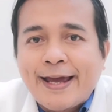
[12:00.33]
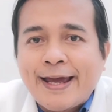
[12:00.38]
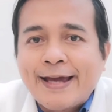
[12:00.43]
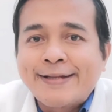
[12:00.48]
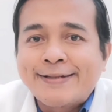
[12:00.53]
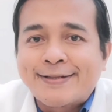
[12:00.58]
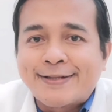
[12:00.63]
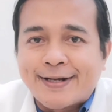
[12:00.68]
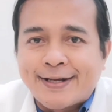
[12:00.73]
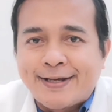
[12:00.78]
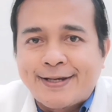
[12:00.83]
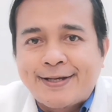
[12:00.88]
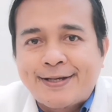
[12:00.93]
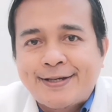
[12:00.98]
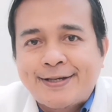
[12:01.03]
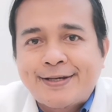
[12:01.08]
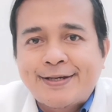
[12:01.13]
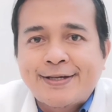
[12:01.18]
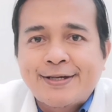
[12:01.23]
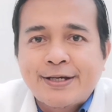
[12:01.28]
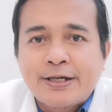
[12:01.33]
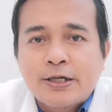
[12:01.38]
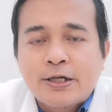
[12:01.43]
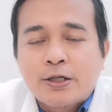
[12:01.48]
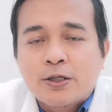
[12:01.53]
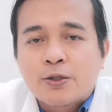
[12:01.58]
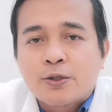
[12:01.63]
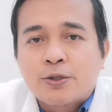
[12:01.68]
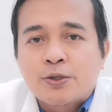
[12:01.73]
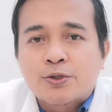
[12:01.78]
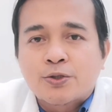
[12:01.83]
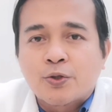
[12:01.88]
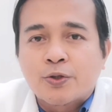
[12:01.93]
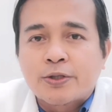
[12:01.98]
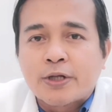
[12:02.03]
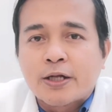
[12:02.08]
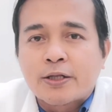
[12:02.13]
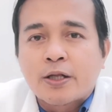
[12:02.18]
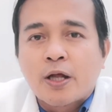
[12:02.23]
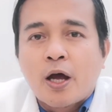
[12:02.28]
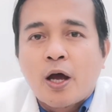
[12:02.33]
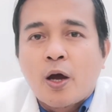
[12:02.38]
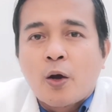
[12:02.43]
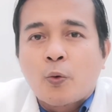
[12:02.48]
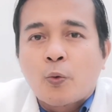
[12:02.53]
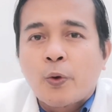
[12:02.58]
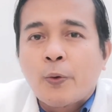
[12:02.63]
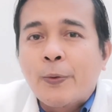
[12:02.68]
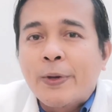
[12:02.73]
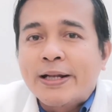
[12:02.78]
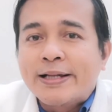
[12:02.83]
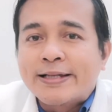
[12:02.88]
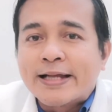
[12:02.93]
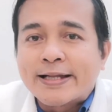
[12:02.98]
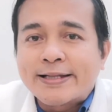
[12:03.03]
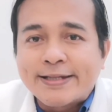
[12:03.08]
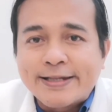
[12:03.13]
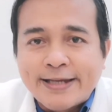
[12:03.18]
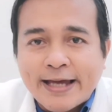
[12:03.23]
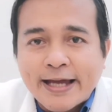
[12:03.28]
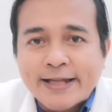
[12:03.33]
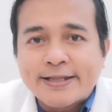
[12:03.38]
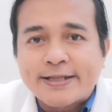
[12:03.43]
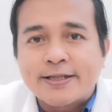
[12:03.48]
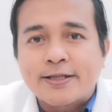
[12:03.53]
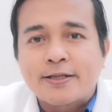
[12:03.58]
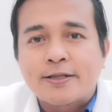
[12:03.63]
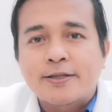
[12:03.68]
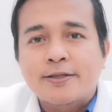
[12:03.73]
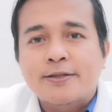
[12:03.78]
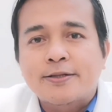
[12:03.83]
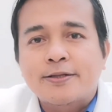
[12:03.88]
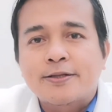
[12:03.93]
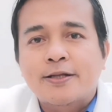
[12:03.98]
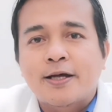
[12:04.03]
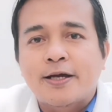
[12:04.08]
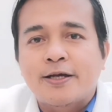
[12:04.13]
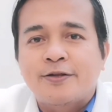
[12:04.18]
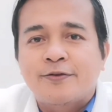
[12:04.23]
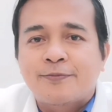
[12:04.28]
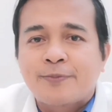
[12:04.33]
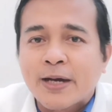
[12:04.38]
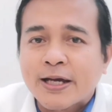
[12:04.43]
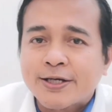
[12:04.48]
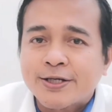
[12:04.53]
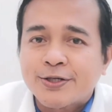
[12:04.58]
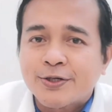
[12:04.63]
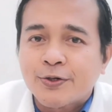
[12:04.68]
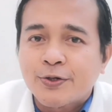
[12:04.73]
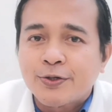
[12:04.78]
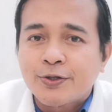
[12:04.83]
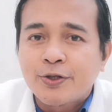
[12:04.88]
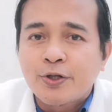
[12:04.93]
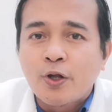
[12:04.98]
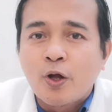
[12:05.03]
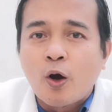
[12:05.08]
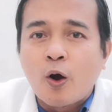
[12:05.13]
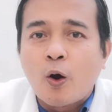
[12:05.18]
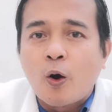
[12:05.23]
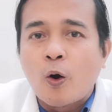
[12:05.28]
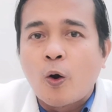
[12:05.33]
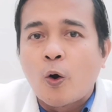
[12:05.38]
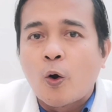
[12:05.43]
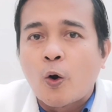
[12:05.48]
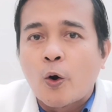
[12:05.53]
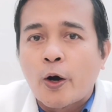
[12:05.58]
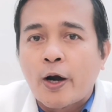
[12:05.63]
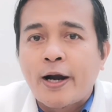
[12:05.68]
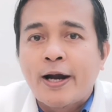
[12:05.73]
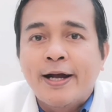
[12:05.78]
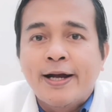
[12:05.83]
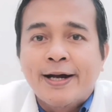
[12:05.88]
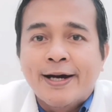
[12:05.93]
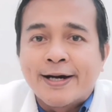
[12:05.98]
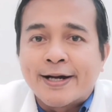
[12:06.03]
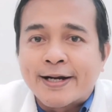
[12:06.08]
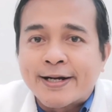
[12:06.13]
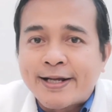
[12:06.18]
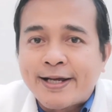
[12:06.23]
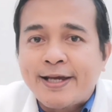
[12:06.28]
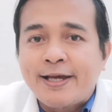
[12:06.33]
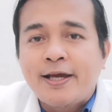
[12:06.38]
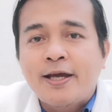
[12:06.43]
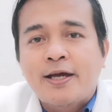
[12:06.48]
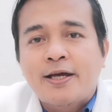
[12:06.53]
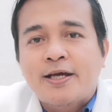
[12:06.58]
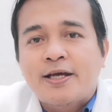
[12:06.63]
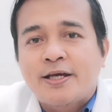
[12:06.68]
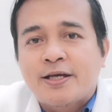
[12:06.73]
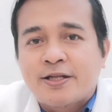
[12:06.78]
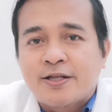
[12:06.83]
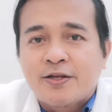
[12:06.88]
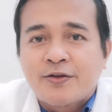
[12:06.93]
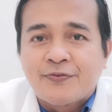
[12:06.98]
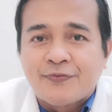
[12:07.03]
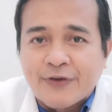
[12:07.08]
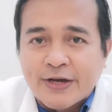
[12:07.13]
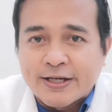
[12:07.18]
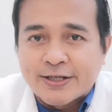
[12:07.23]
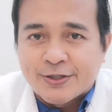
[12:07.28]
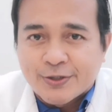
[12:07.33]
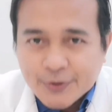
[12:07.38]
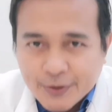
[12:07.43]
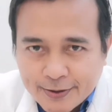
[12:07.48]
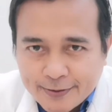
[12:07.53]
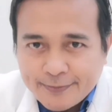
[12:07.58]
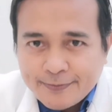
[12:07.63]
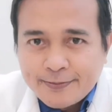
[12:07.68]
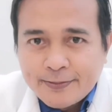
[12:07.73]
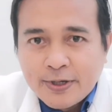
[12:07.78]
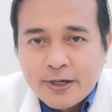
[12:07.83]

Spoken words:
entry so that we will not get the infection or reinfection.